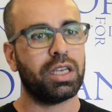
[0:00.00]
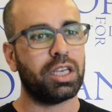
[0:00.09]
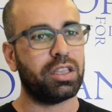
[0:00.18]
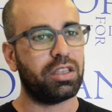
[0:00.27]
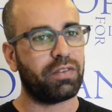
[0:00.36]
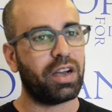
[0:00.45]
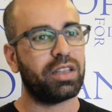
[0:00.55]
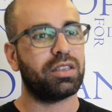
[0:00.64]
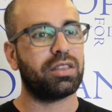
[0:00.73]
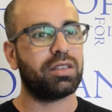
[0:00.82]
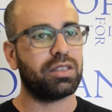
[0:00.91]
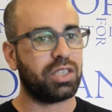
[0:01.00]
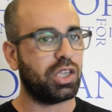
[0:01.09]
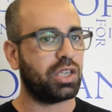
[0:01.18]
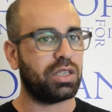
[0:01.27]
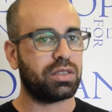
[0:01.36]
it divided
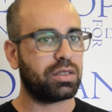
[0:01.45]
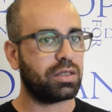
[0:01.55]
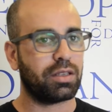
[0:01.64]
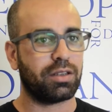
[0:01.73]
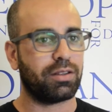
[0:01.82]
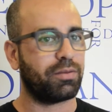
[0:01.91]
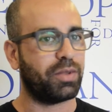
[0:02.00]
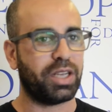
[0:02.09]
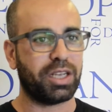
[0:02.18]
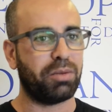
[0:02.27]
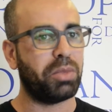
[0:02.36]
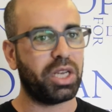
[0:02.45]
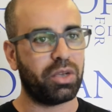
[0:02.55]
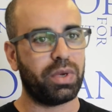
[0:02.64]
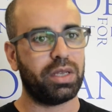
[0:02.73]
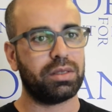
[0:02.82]
Syrians, like in many
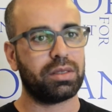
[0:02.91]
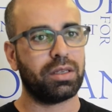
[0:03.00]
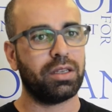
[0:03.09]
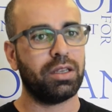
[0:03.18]
ways.